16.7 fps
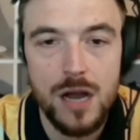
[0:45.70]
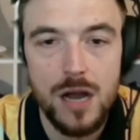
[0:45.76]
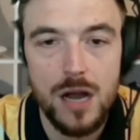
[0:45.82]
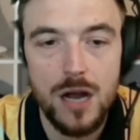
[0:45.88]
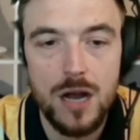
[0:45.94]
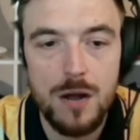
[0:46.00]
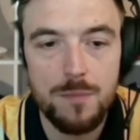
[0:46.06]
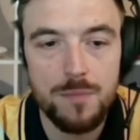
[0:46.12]

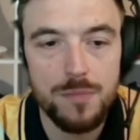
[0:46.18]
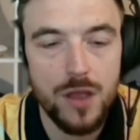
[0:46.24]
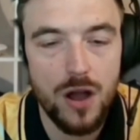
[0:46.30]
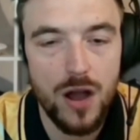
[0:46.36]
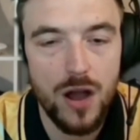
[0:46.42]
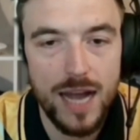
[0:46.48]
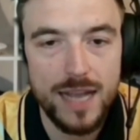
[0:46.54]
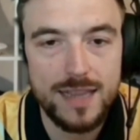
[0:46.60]

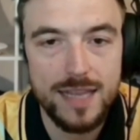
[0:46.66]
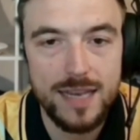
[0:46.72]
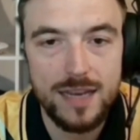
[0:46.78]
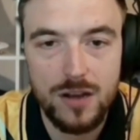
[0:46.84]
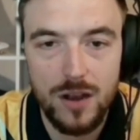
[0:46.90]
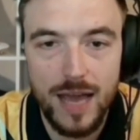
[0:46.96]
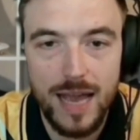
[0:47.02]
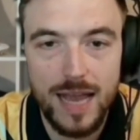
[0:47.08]
I
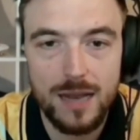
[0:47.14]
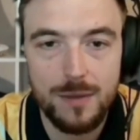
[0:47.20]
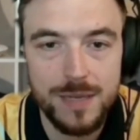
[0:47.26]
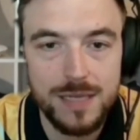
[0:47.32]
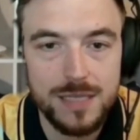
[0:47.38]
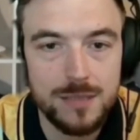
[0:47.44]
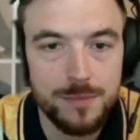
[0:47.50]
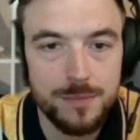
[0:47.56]
did like
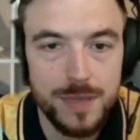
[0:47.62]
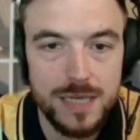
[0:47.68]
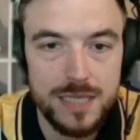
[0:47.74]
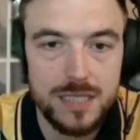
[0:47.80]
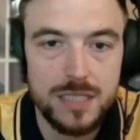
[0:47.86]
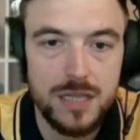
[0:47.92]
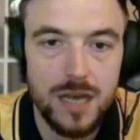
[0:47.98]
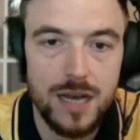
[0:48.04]
bits and
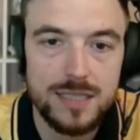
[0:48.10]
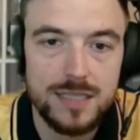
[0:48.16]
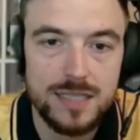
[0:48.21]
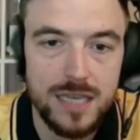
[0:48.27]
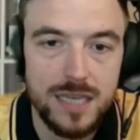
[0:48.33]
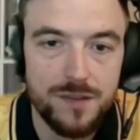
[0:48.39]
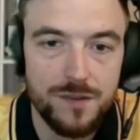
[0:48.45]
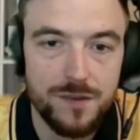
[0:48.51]
pieces that I
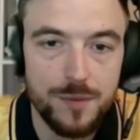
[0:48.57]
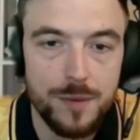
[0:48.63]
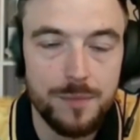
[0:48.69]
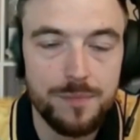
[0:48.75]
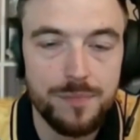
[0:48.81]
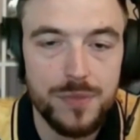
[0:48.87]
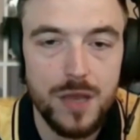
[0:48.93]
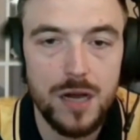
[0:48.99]
see from
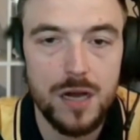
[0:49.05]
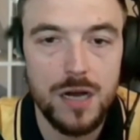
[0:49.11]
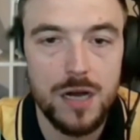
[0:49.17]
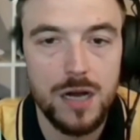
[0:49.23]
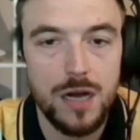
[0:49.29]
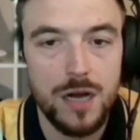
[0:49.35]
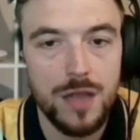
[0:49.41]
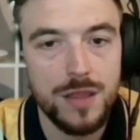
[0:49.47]
him.
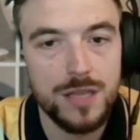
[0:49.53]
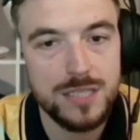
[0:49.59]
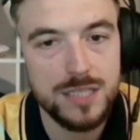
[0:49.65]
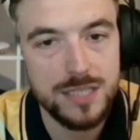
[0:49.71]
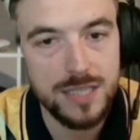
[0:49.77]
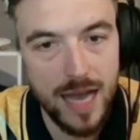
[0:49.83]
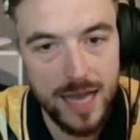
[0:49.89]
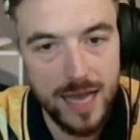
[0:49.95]
The
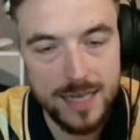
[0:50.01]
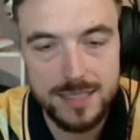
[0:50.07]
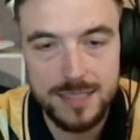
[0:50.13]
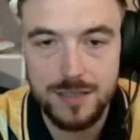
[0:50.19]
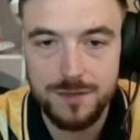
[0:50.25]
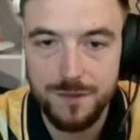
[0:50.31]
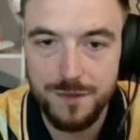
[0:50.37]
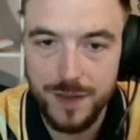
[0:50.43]

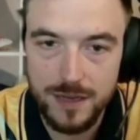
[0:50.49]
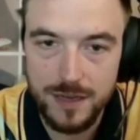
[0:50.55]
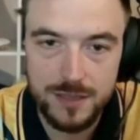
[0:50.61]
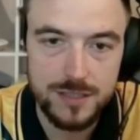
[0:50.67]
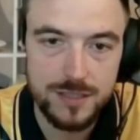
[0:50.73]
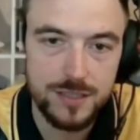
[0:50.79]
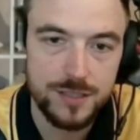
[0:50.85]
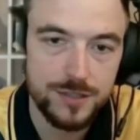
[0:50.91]
stats, the
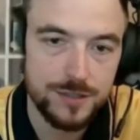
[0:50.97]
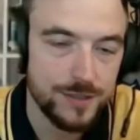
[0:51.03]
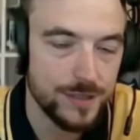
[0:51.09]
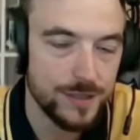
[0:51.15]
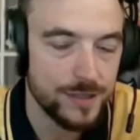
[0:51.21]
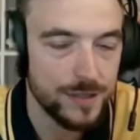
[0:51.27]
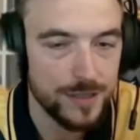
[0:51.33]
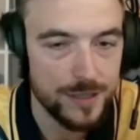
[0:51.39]
figures,
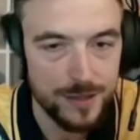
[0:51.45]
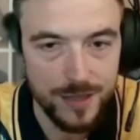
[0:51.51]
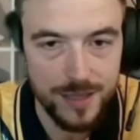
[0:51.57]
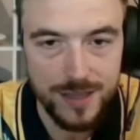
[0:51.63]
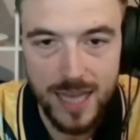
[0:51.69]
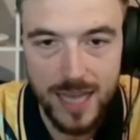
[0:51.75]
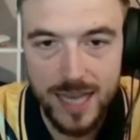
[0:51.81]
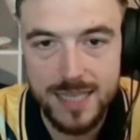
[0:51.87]

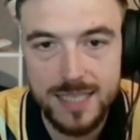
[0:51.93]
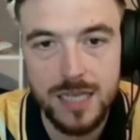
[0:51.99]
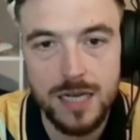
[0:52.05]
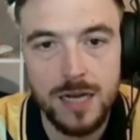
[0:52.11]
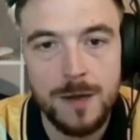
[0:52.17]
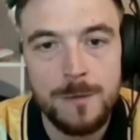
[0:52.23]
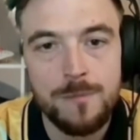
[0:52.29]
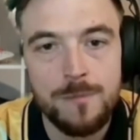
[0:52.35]
the
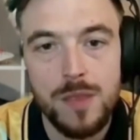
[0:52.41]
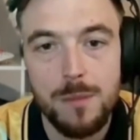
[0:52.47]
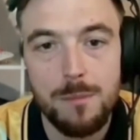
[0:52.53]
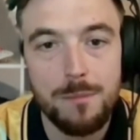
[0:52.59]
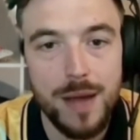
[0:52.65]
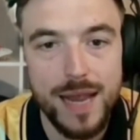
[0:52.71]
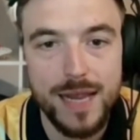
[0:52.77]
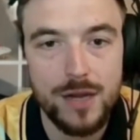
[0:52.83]
data
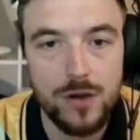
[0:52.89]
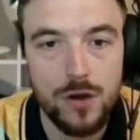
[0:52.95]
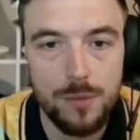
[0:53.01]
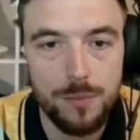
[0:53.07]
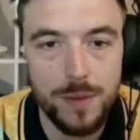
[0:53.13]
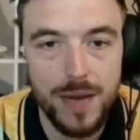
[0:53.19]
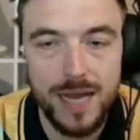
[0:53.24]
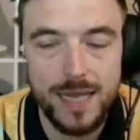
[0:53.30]
may
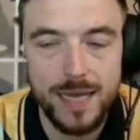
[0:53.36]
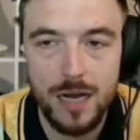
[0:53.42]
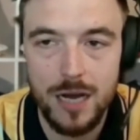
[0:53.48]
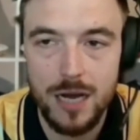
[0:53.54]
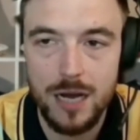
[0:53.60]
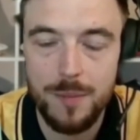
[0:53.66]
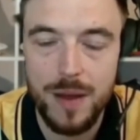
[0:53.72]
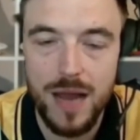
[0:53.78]
not back it
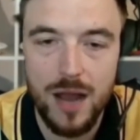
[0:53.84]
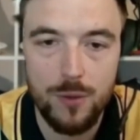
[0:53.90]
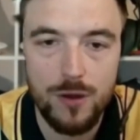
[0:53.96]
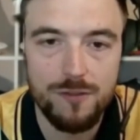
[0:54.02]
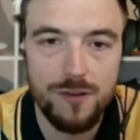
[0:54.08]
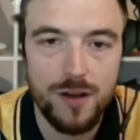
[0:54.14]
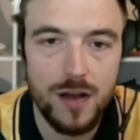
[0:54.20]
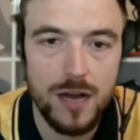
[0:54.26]
up.
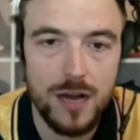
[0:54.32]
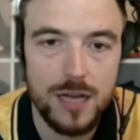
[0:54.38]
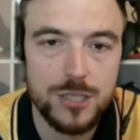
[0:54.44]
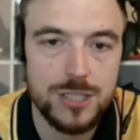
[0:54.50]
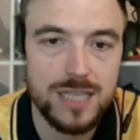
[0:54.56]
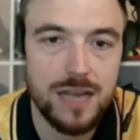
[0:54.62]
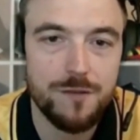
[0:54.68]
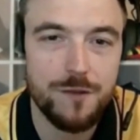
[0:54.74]
However, I
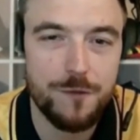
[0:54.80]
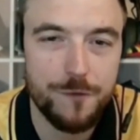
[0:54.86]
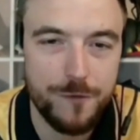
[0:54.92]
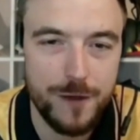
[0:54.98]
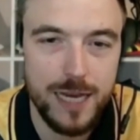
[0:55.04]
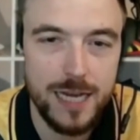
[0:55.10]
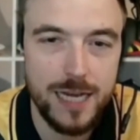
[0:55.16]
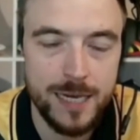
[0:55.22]
just have a
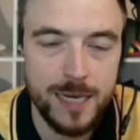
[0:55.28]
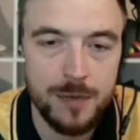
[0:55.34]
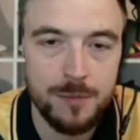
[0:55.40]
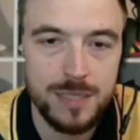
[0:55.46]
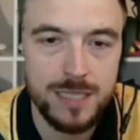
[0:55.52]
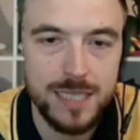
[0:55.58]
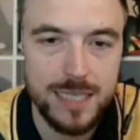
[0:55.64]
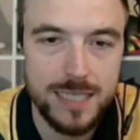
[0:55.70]
feeling that
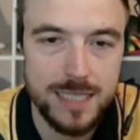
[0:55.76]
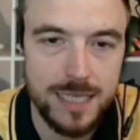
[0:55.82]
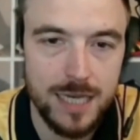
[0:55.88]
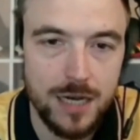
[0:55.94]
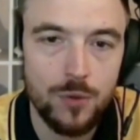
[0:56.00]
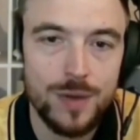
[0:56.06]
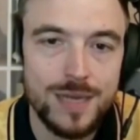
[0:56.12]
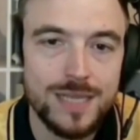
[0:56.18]
Mathys
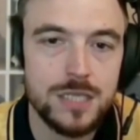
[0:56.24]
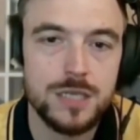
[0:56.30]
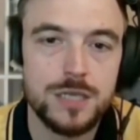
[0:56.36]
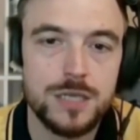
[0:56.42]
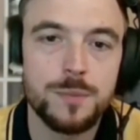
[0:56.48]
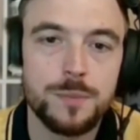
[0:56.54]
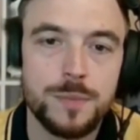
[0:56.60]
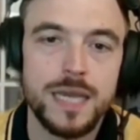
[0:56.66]
Tell is
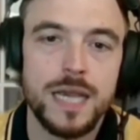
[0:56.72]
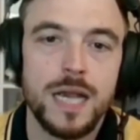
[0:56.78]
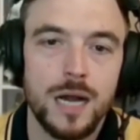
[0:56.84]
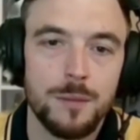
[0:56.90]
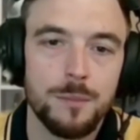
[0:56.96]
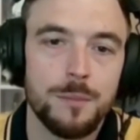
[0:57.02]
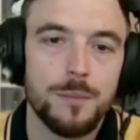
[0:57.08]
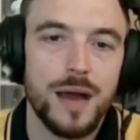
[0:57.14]
going to
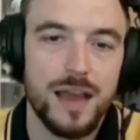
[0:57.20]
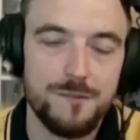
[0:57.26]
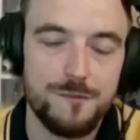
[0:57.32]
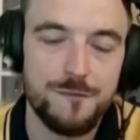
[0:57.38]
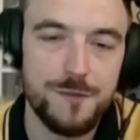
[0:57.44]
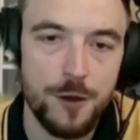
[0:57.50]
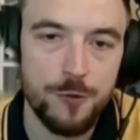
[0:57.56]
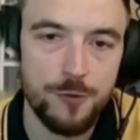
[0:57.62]
become a
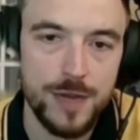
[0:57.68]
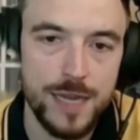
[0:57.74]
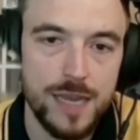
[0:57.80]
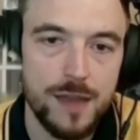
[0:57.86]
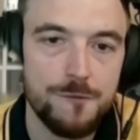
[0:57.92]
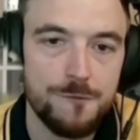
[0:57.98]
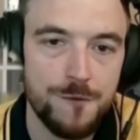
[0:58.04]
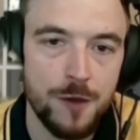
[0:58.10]

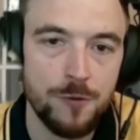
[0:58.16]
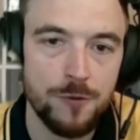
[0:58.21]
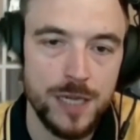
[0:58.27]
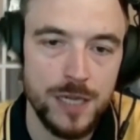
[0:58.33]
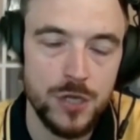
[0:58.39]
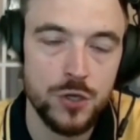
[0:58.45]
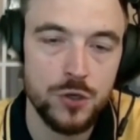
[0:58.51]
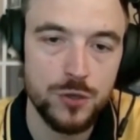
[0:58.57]
very,
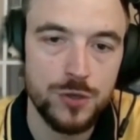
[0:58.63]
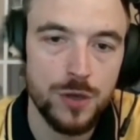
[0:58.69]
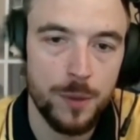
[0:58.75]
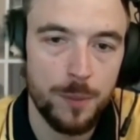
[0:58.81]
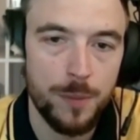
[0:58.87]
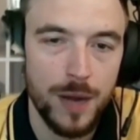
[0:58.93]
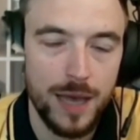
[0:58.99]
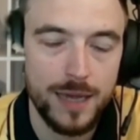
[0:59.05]
very good
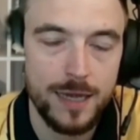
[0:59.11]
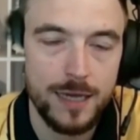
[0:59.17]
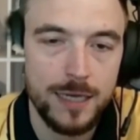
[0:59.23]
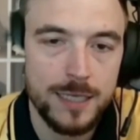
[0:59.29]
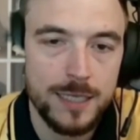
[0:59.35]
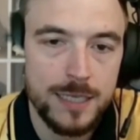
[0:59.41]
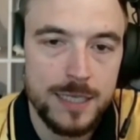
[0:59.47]
player.